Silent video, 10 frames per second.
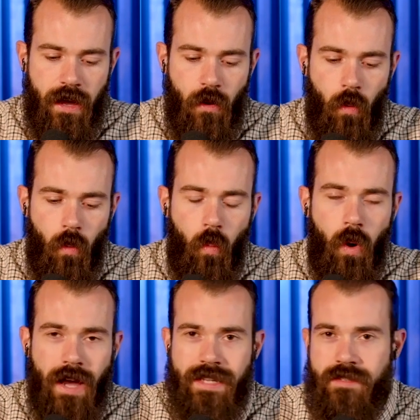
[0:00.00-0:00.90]

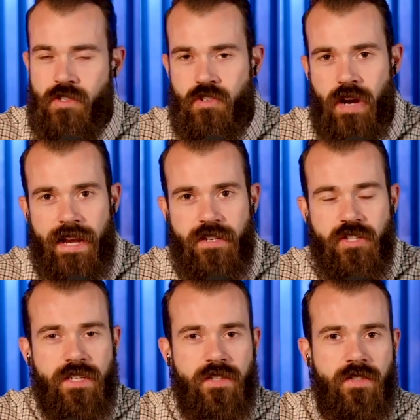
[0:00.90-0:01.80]
What
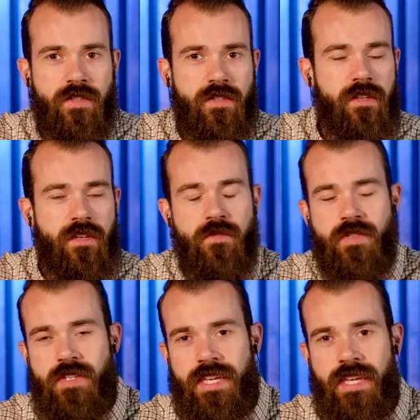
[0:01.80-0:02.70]
strategies do you
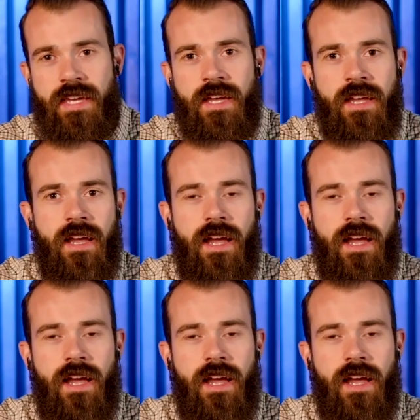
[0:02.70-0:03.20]
see